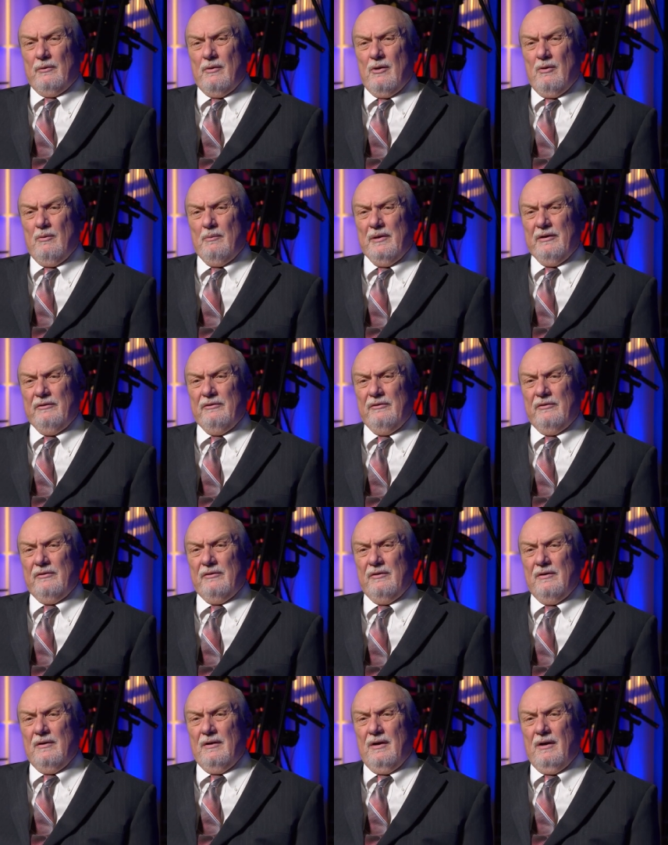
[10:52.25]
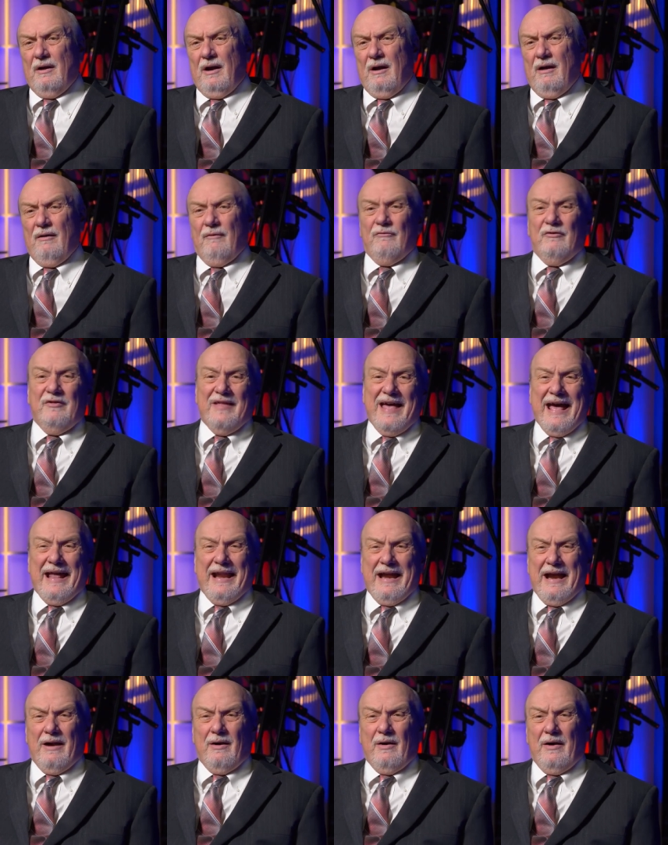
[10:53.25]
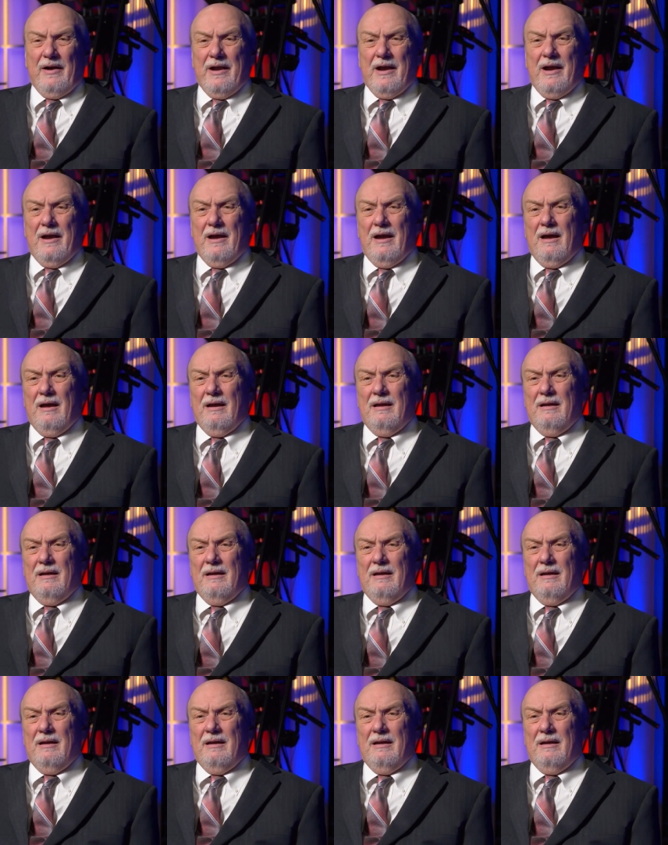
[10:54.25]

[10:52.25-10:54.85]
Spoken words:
Romans of that area,